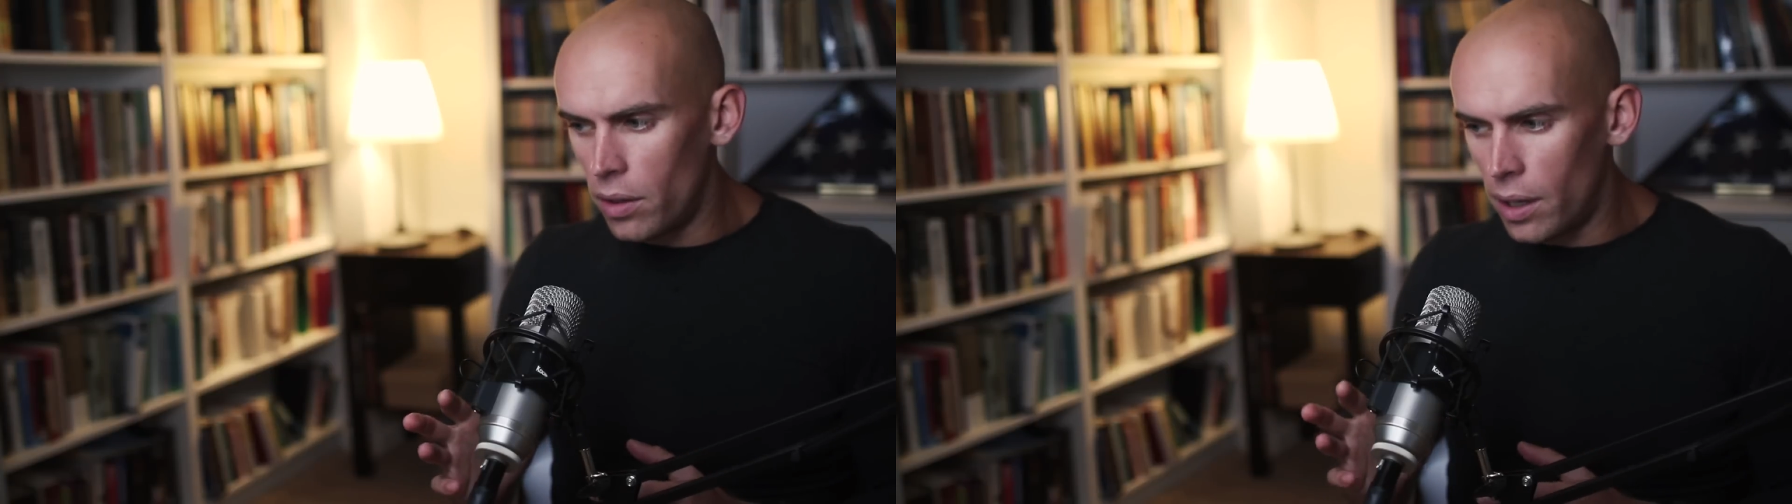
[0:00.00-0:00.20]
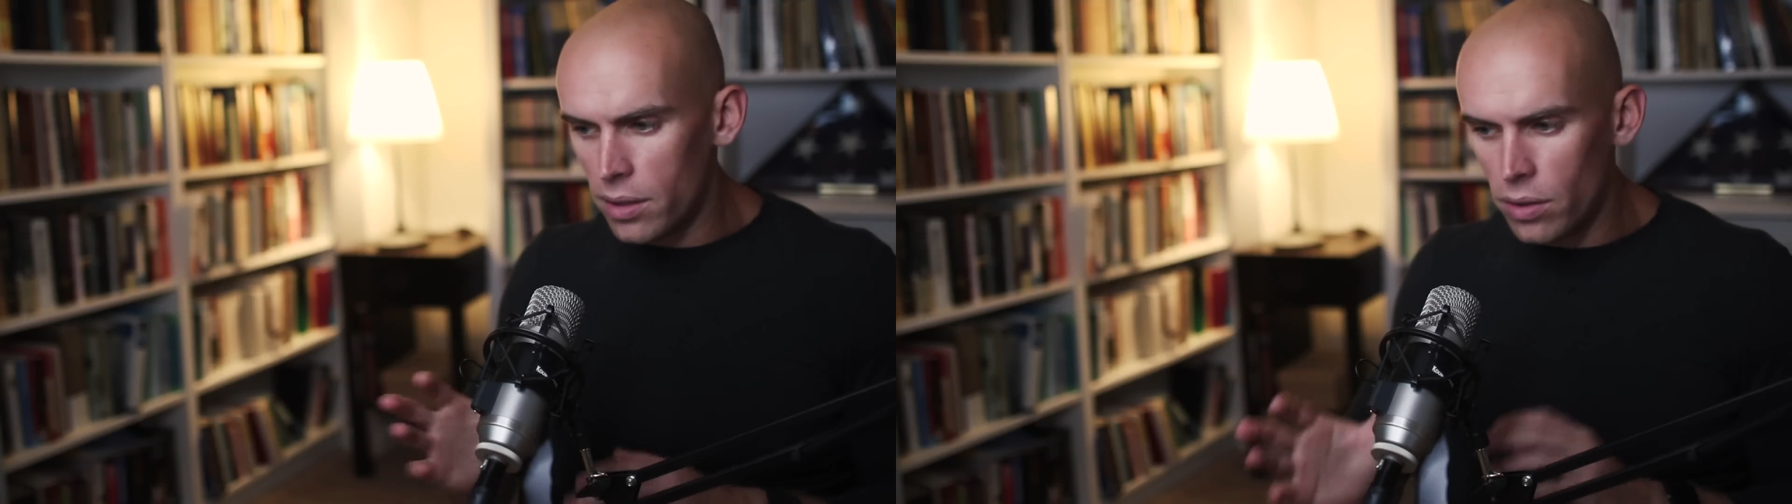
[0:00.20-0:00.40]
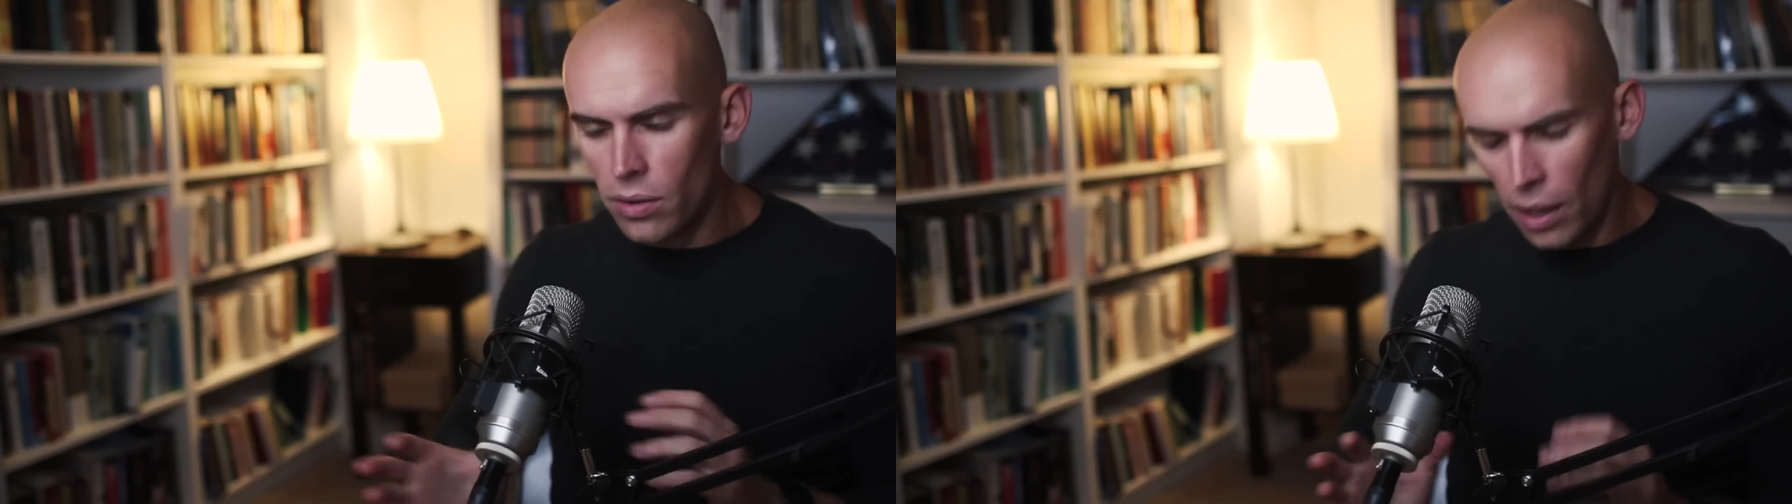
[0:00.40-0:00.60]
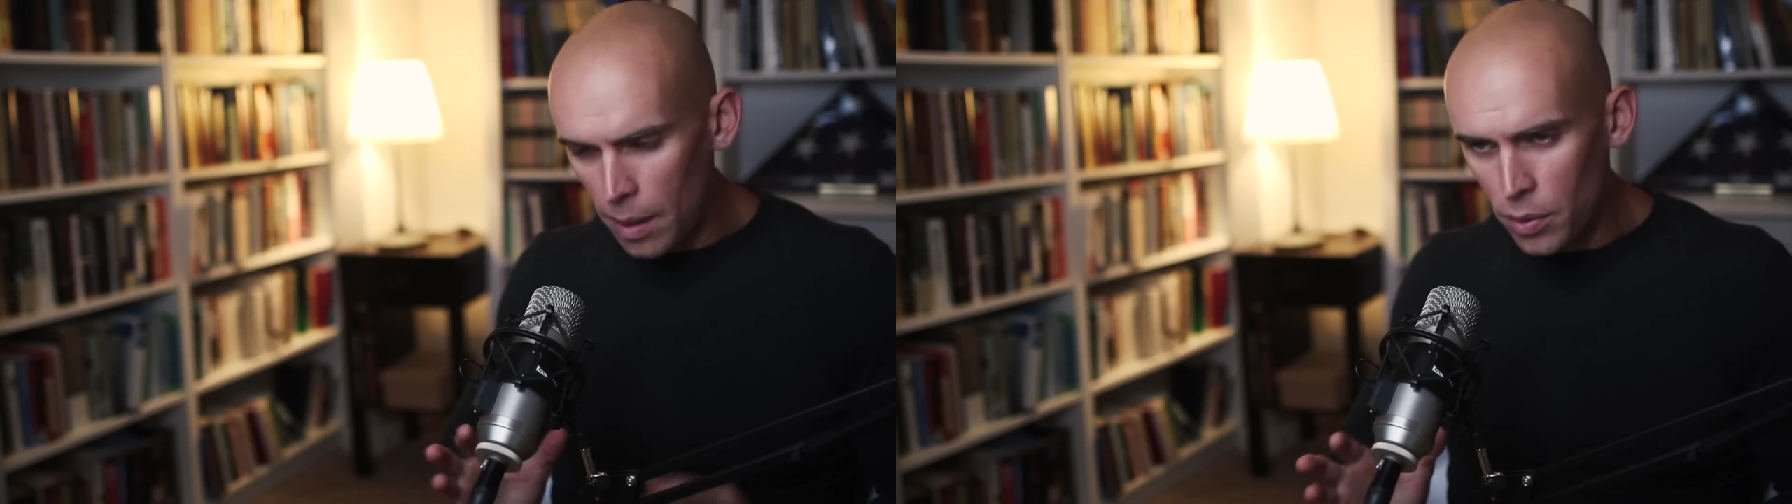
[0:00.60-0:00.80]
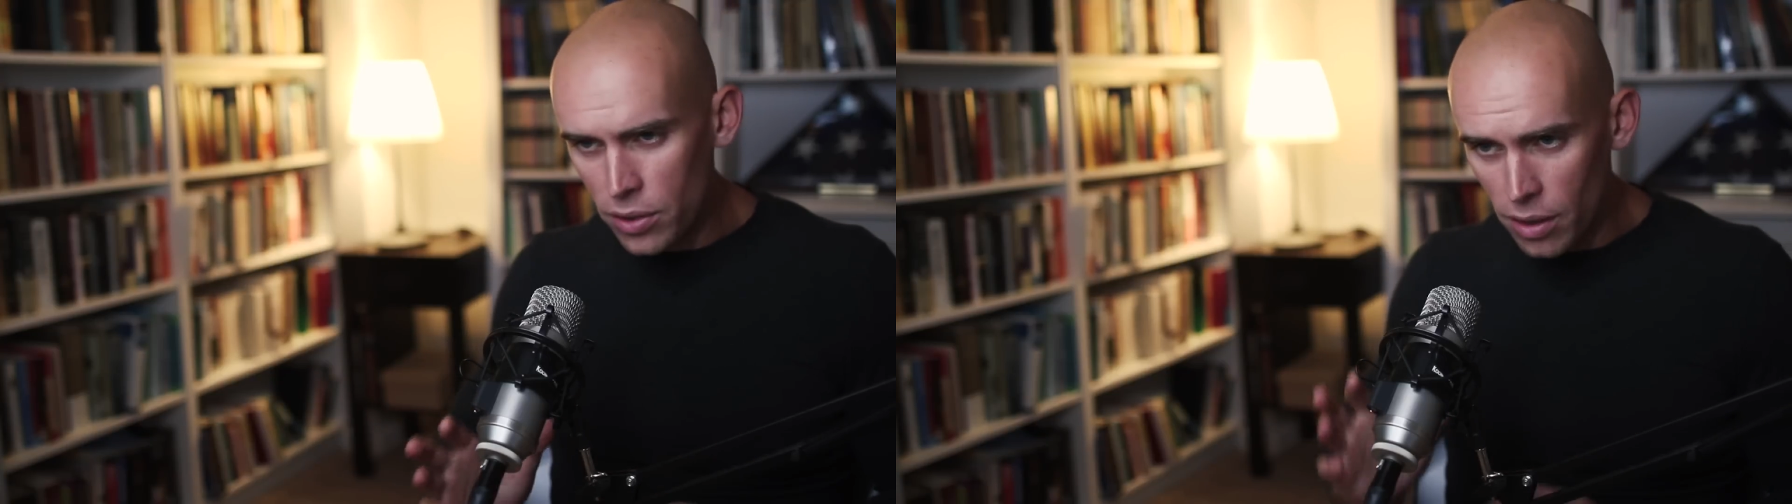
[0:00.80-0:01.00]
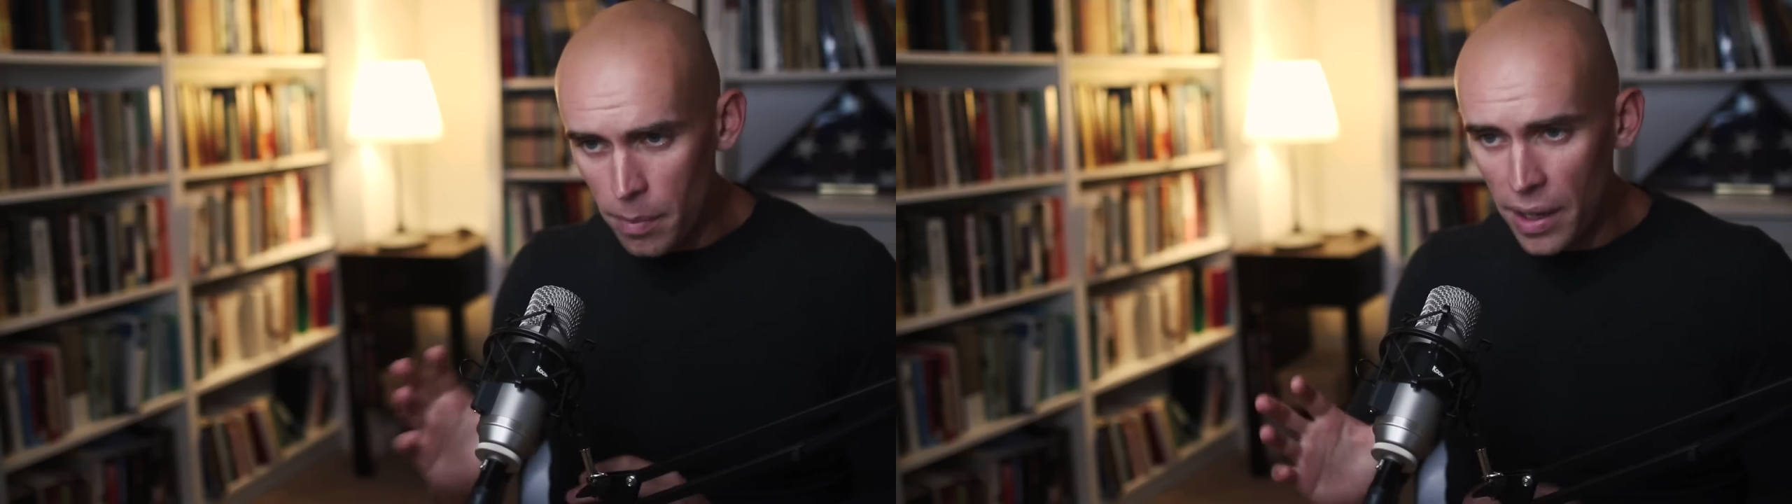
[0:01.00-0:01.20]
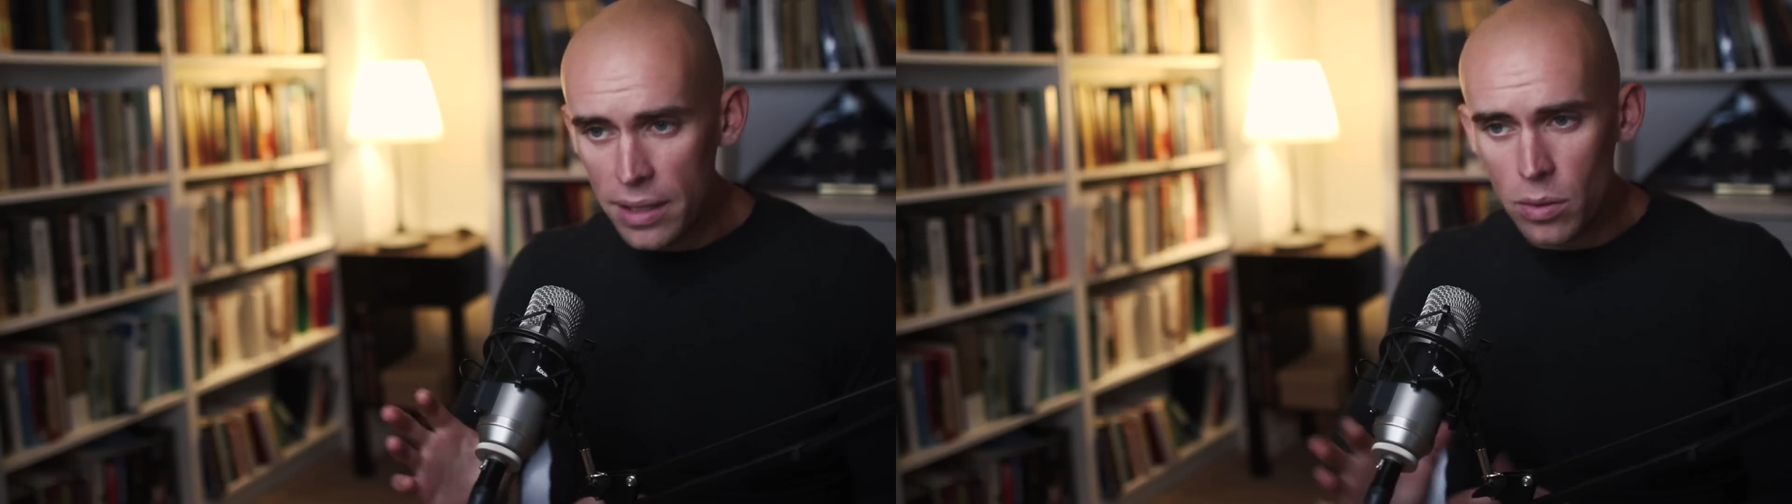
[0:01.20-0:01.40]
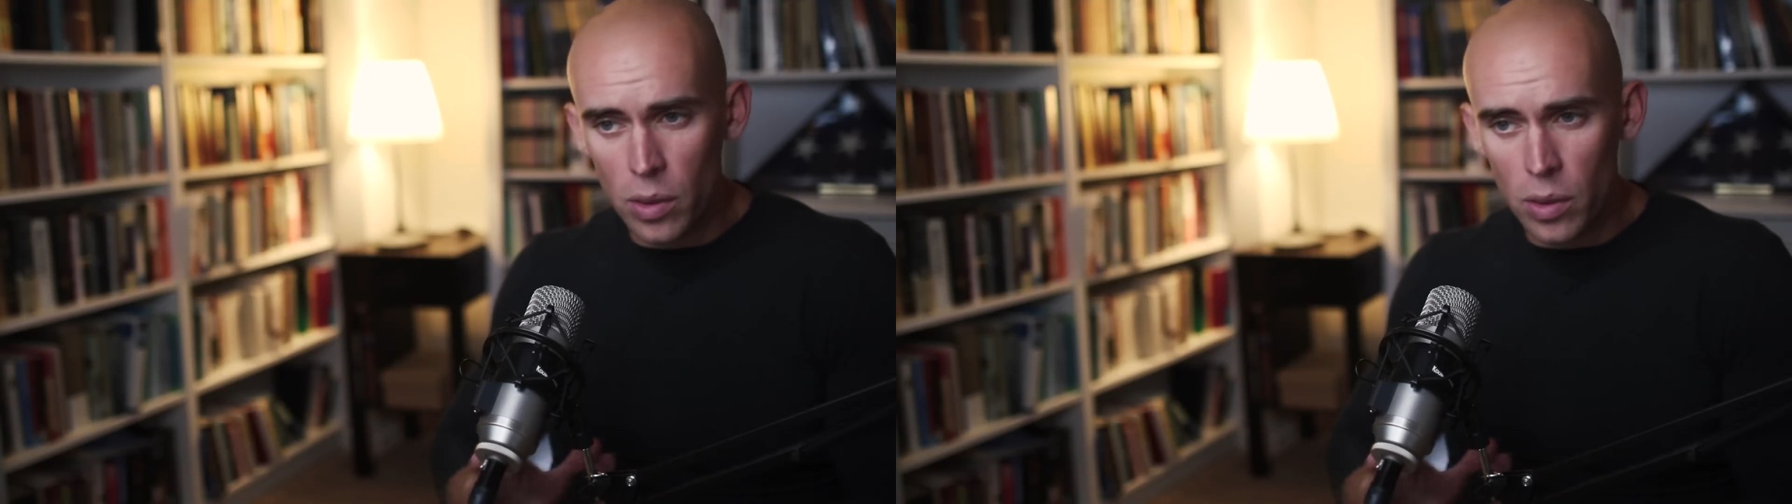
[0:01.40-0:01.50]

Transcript: or not certain labels are the best,